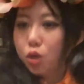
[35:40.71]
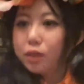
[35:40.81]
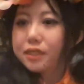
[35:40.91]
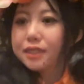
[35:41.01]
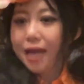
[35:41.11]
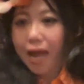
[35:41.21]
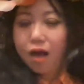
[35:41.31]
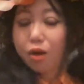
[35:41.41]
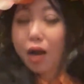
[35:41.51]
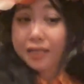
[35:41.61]
Which
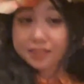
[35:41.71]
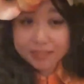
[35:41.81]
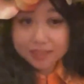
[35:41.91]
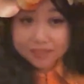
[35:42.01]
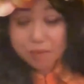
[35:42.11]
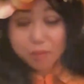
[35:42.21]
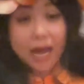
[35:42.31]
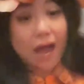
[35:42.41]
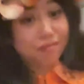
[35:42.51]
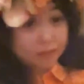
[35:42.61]
now I see that we
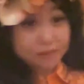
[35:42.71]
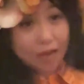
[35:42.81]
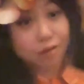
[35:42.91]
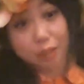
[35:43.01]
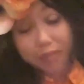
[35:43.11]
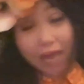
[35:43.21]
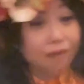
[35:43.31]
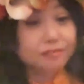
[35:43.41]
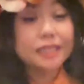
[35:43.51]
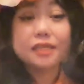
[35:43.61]
have now that we
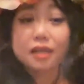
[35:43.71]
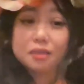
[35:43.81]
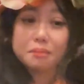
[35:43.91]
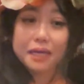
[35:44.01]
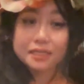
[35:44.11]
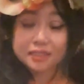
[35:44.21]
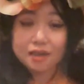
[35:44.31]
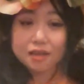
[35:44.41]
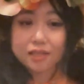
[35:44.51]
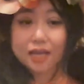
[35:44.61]
have taken on the
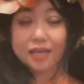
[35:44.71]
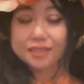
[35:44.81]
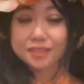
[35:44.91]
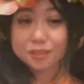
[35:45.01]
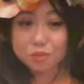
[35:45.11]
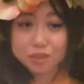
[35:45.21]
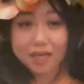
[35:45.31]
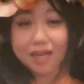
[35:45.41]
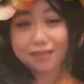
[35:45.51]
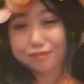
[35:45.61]
magazine online, I see was
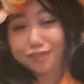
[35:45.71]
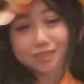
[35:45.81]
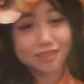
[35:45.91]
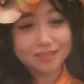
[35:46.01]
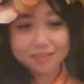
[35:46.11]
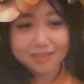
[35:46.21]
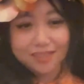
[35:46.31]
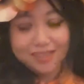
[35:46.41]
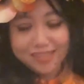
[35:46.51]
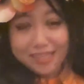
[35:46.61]
kind of just
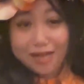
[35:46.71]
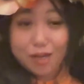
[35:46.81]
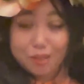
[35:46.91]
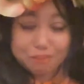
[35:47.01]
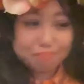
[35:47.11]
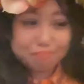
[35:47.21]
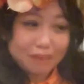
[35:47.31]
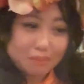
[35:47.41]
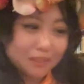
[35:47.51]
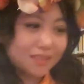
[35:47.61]

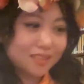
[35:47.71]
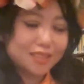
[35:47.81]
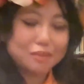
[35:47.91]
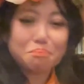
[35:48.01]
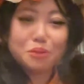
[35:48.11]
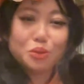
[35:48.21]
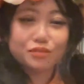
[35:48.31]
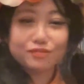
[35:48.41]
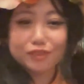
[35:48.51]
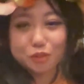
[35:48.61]
maybe just a
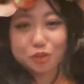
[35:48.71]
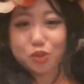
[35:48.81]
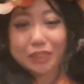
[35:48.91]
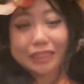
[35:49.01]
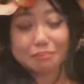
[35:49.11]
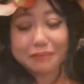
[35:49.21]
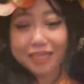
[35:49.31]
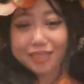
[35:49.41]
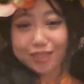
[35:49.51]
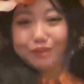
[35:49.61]
beautiful dream
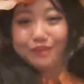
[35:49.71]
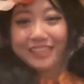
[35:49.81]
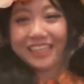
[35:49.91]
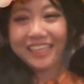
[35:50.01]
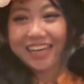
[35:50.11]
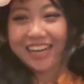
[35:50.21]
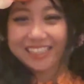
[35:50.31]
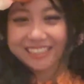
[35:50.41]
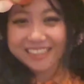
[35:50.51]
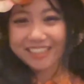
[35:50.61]
that Sophie and
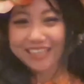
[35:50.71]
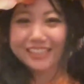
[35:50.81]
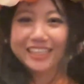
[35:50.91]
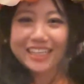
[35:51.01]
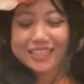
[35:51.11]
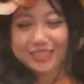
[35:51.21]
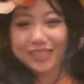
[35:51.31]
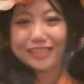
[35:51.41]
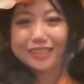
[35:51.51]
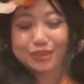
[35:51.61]
I
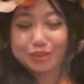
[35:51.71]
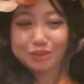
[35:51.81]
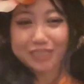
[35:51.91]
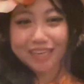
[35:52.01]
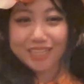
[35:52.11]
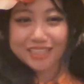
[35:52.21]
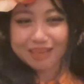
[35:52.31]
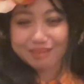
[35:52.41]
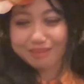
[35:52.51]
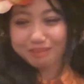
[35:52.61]
deluded
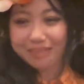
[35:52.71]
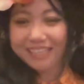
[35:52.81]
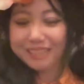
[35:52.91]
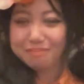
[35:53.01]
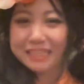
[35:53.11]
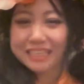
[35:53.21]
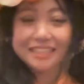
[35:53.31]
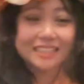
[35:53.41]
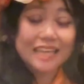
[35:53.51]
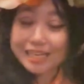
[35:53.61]
ourselves with, because
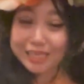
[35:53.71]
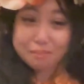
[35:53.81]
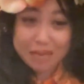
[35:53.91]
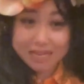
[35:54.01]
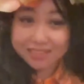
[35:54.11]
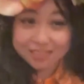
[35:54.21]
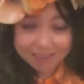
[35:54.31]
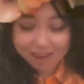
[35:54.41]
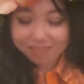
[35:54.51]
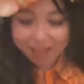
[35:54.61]
taking the
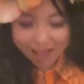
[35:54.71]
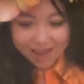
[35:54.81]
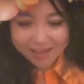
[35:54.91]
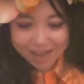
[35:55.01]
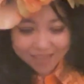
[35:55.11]
magazine online,